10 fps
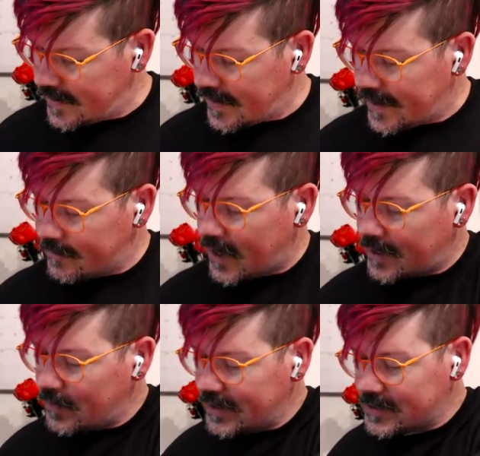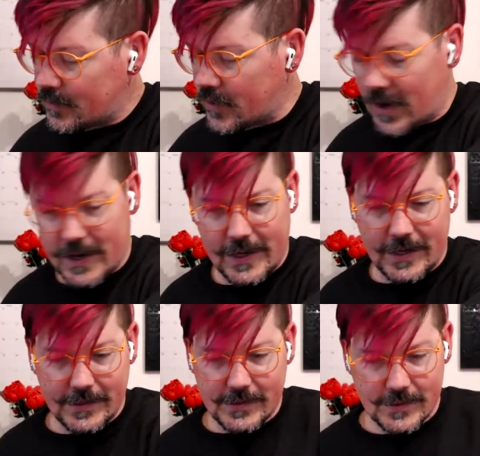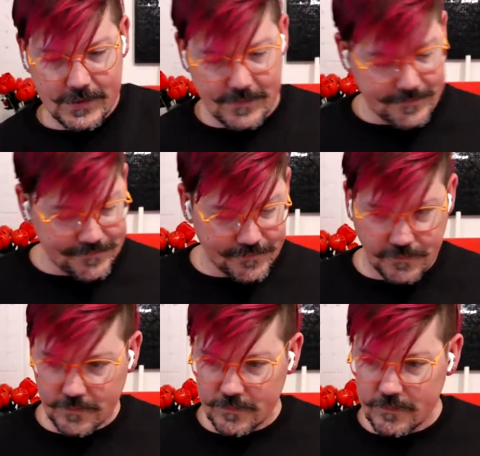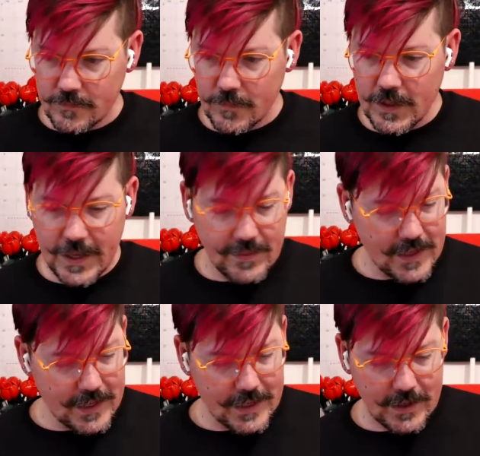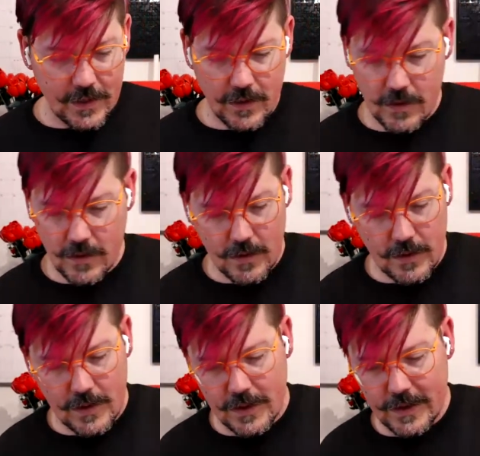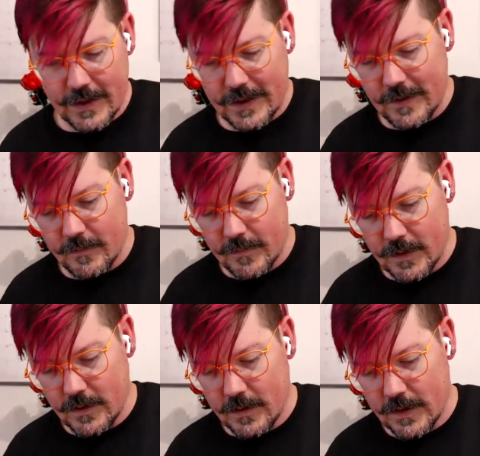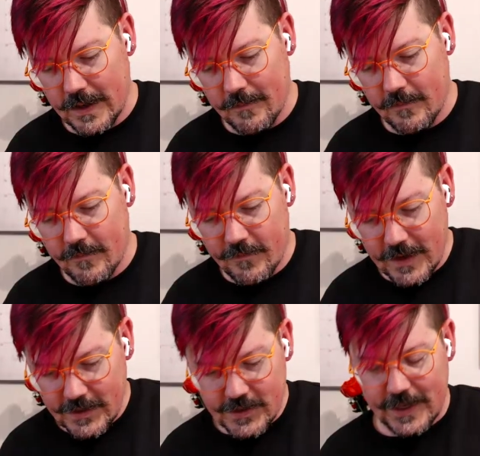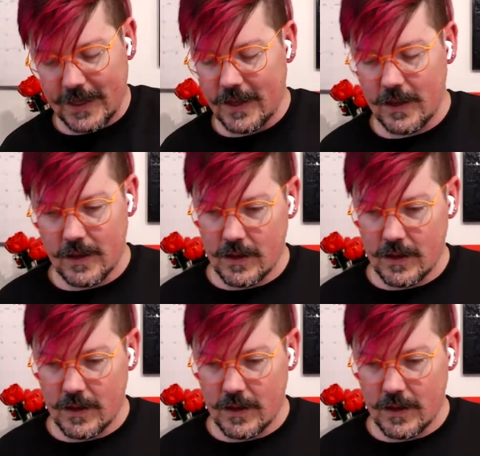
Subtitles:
not a big surprise. And then I am finishing.